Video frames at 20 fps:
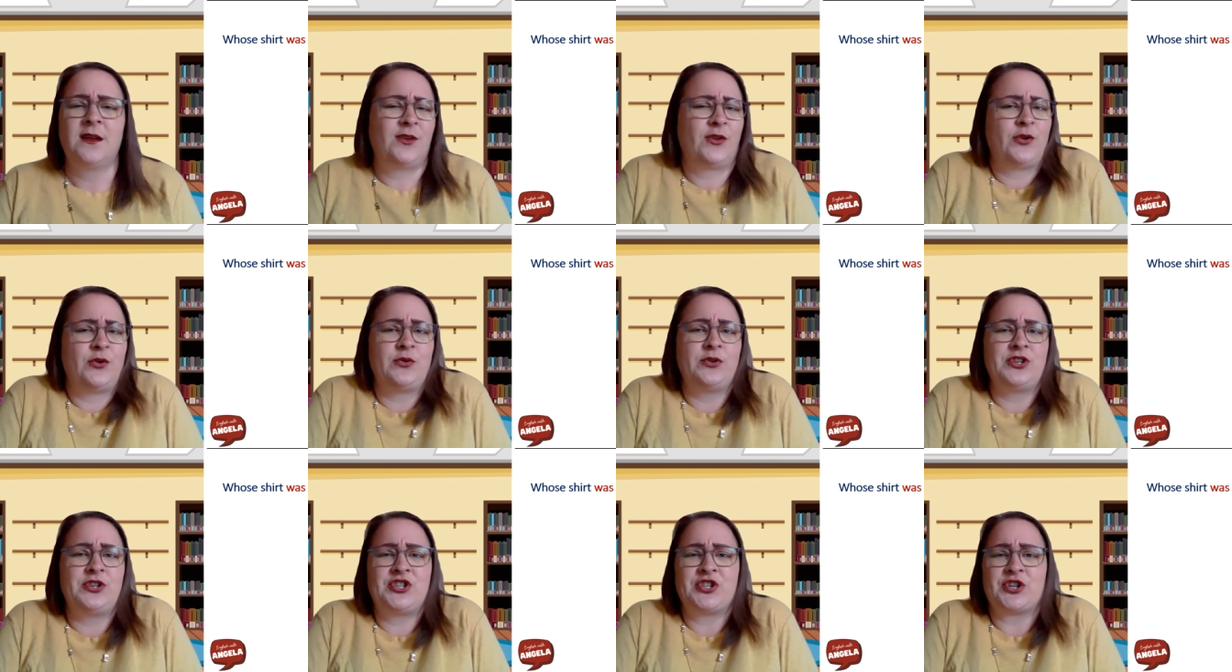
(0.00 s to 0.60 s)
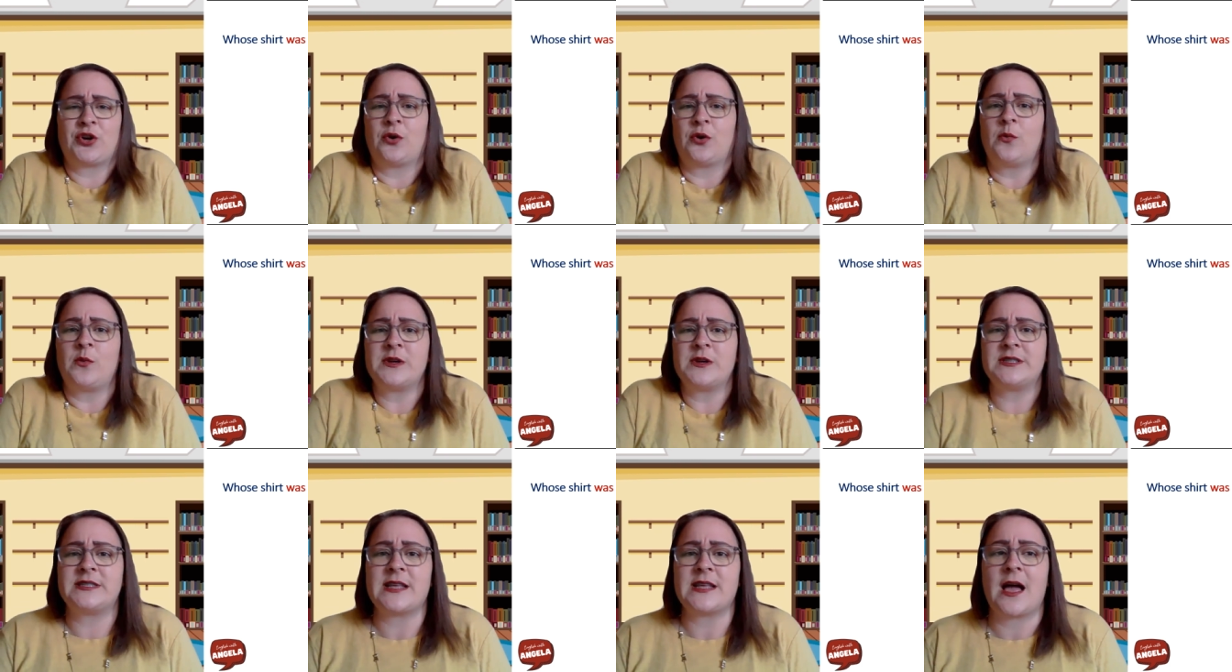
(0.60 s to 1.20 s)
Whose shirt
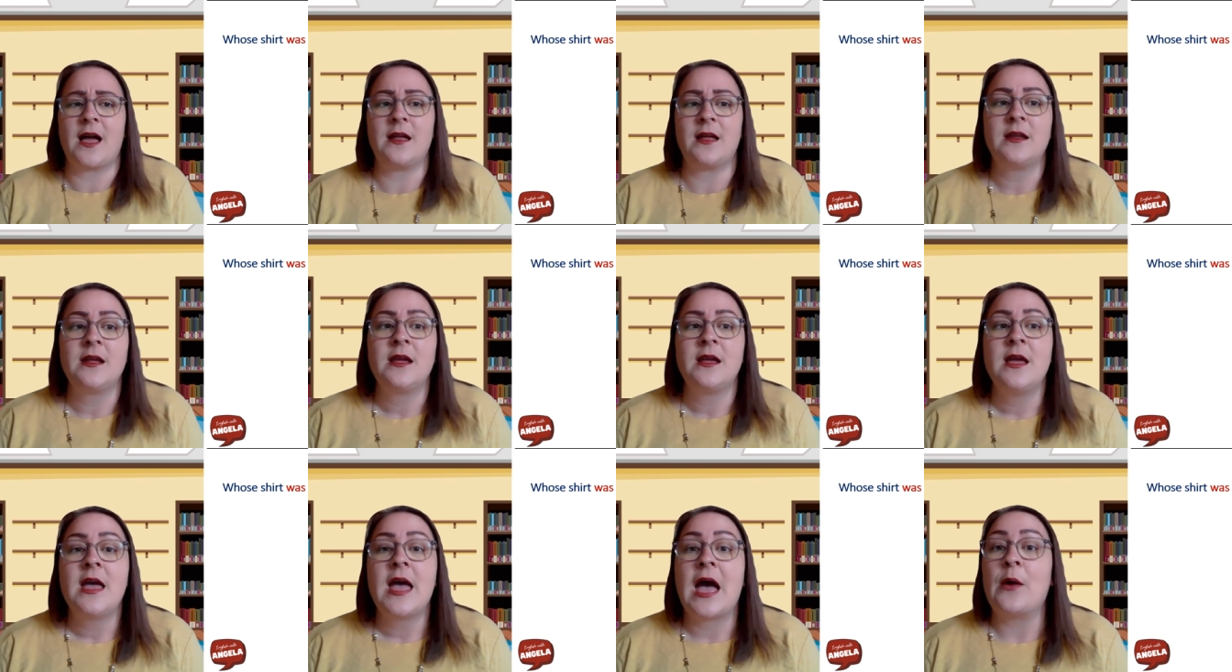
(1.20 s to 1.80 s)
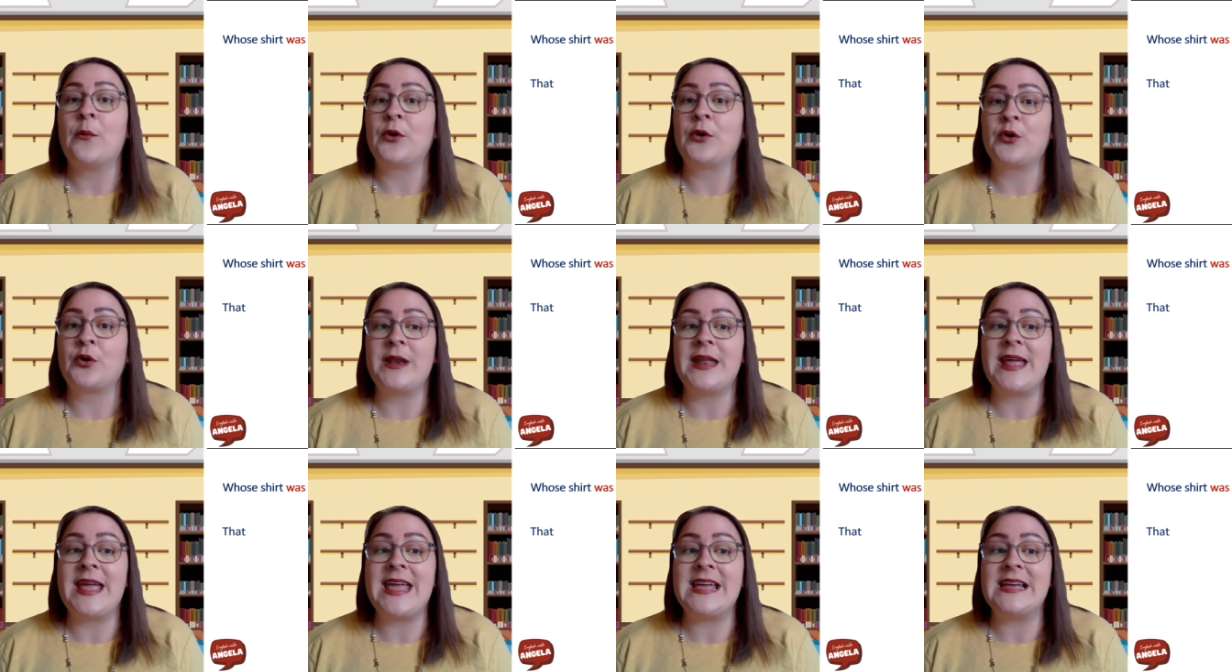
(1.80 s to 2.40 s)
was that? And we're going
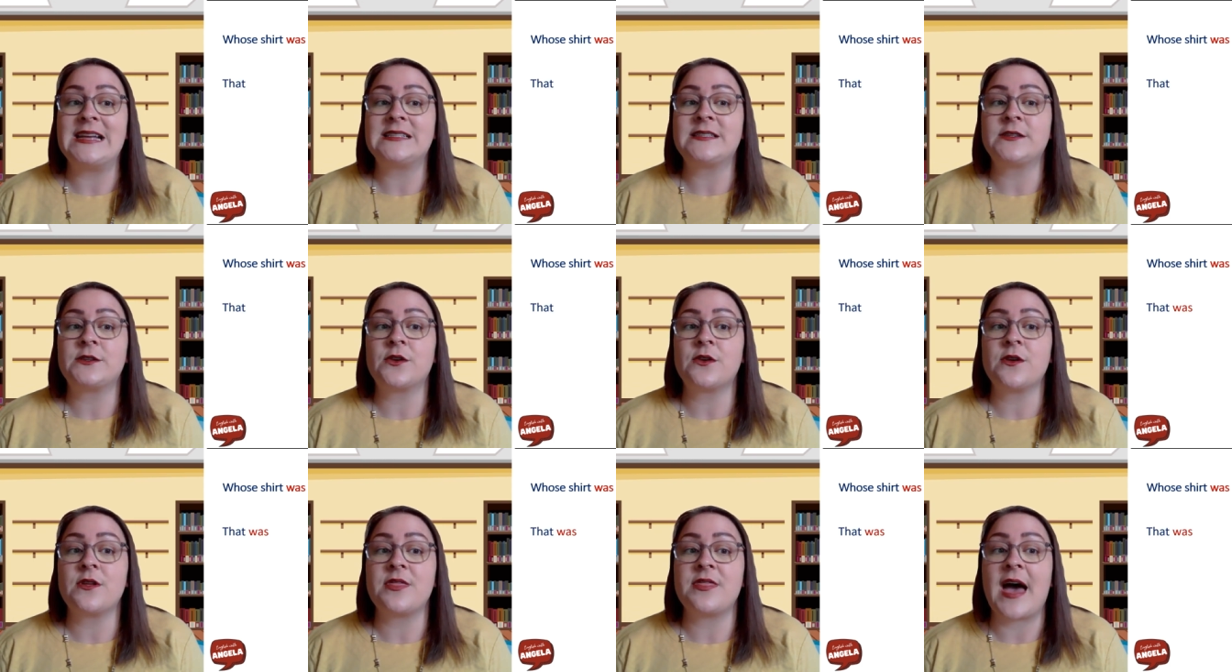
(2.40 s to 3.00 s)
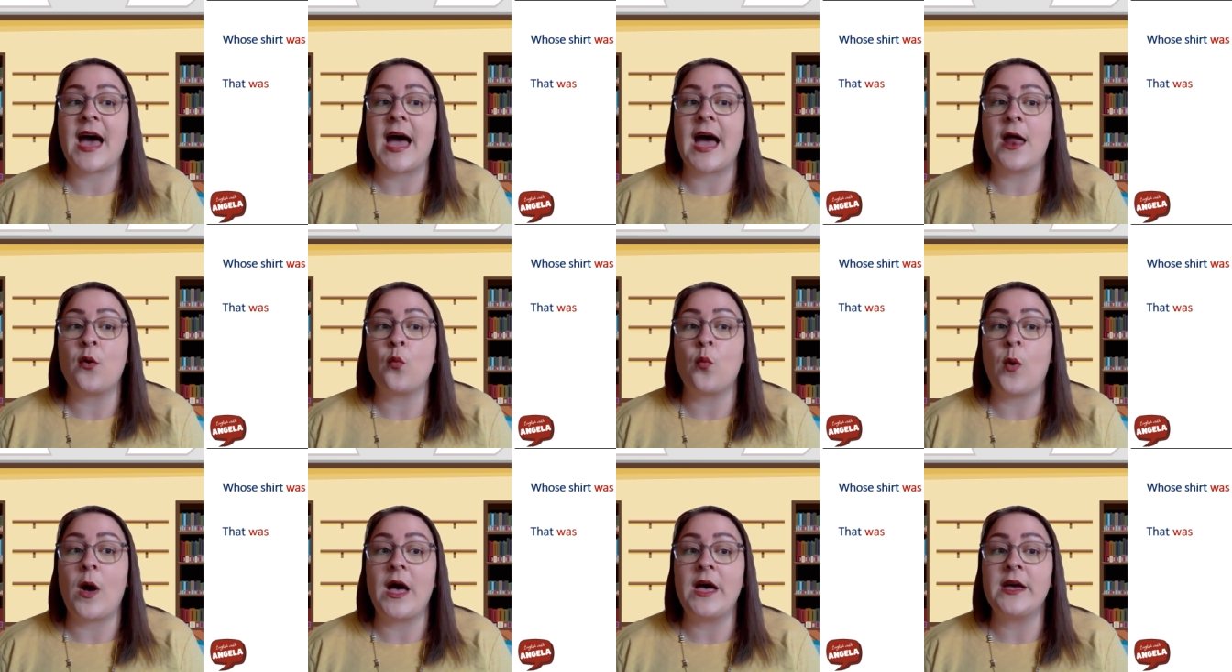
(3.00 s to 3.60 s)
to answer that
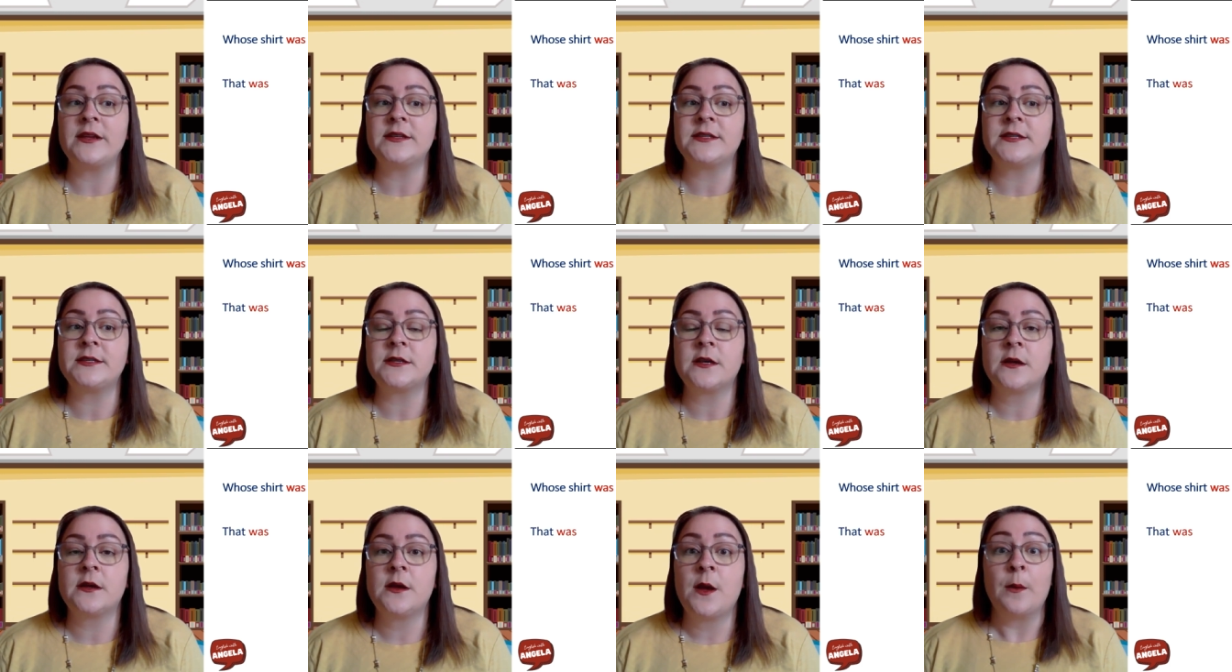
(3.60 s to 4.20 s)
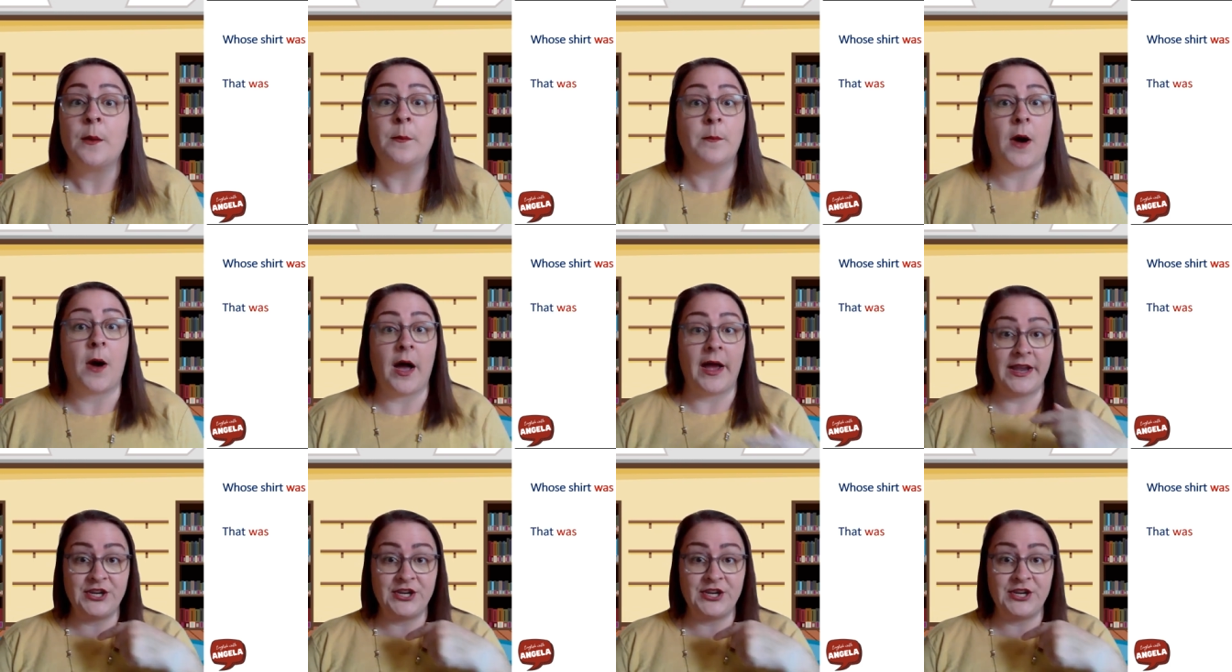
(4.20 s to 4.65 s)
was my